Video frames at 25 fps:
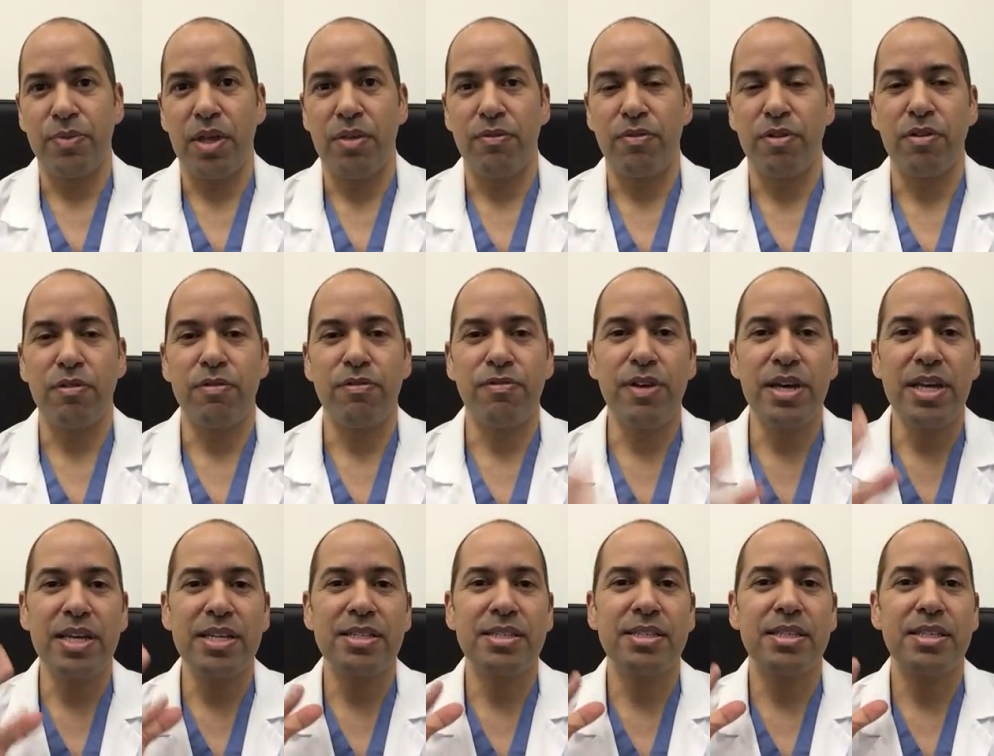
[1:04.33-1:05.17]
If your
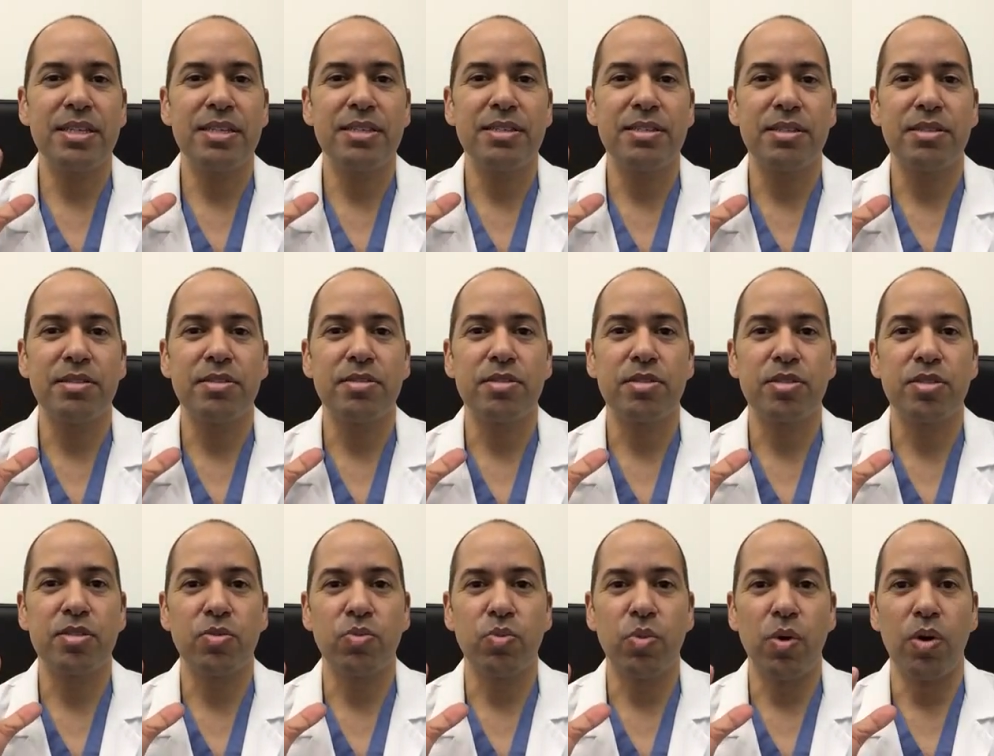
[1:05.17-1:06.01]
face isn't
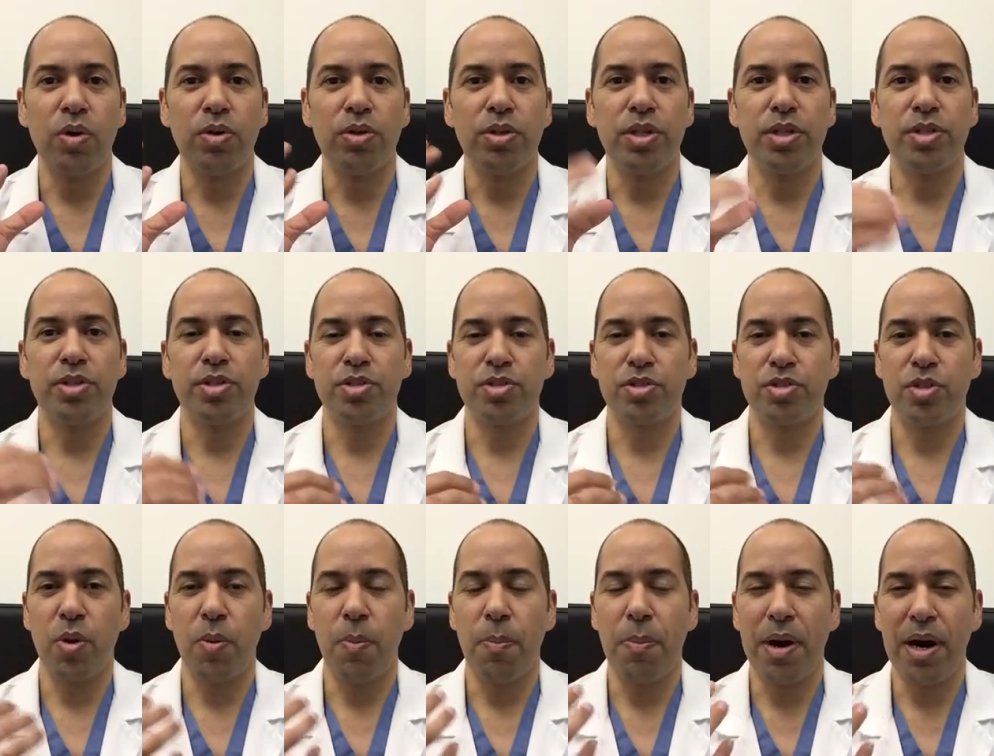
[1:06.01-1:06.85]
swollen, there's
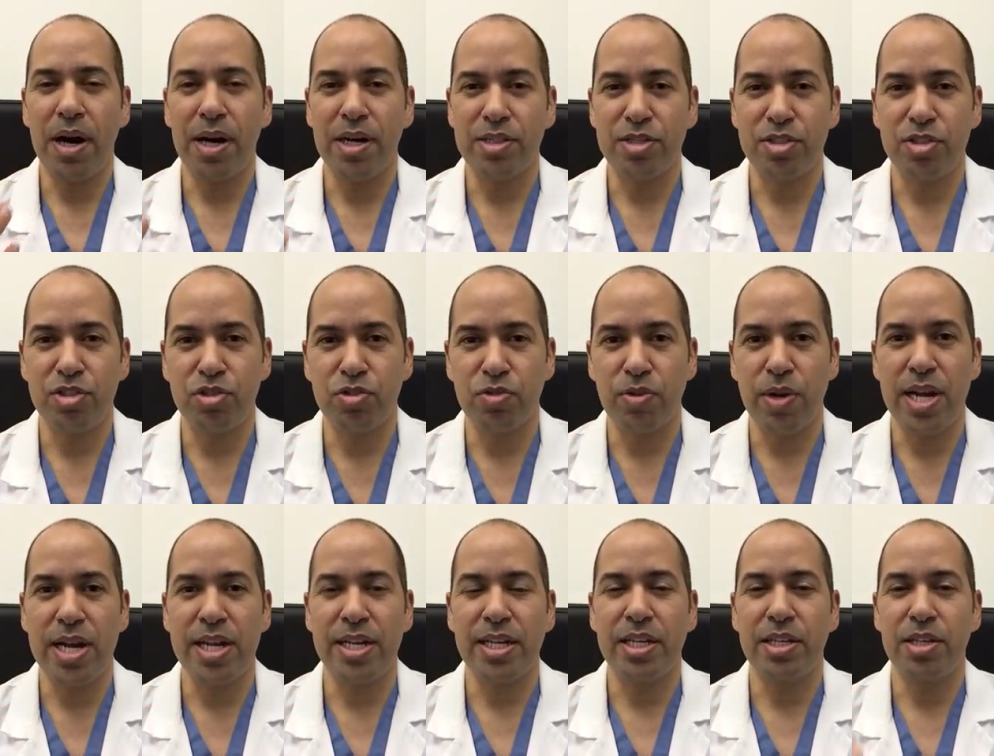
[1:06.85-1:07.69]
no pus
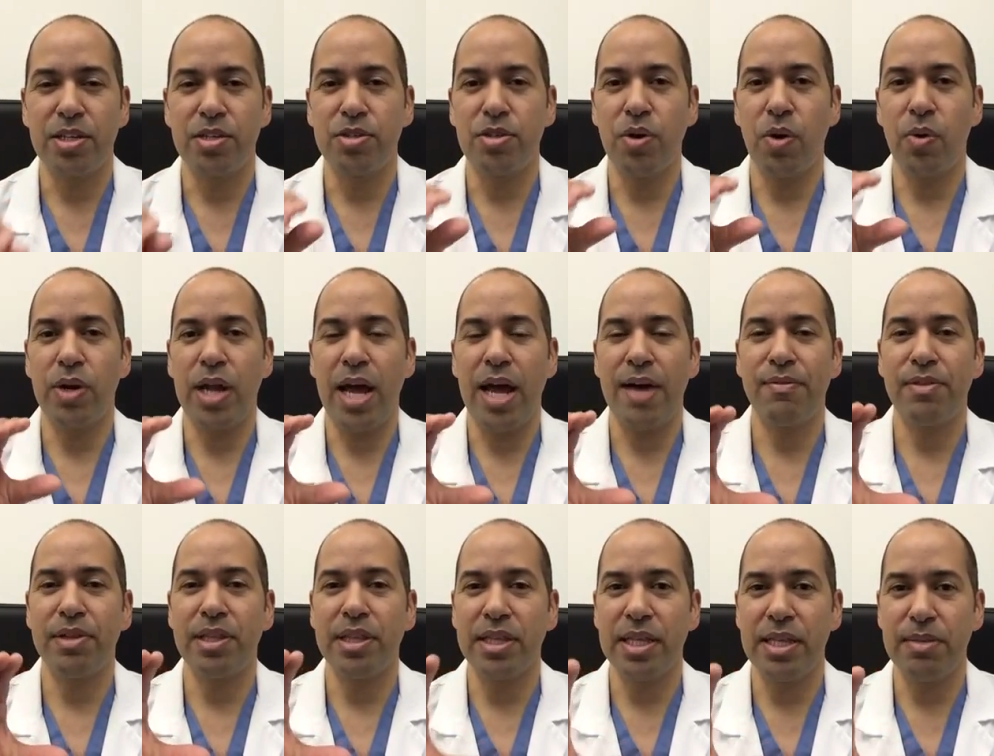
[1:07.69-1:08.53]
draining, you don't
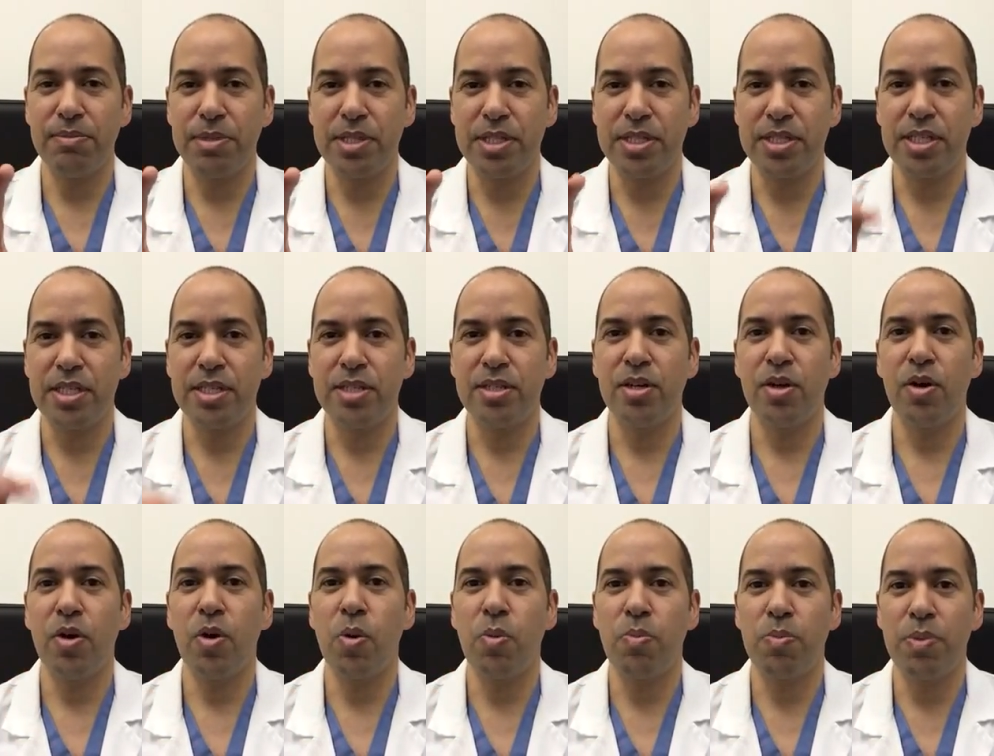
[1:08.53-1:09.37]
have a limited
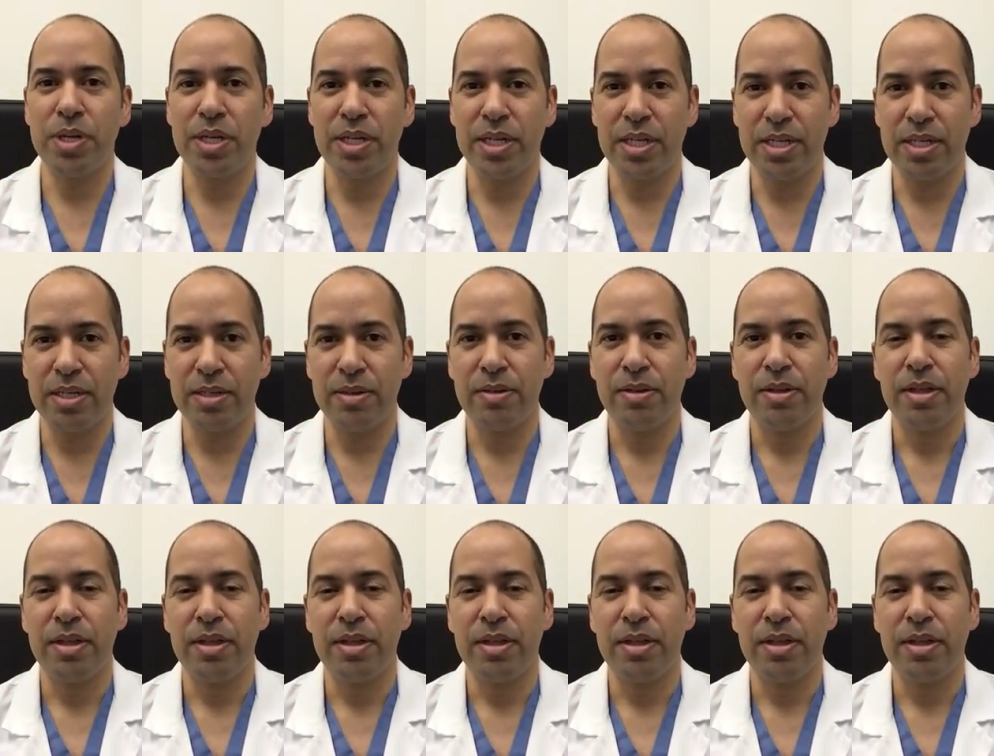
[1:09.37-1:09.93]
opening,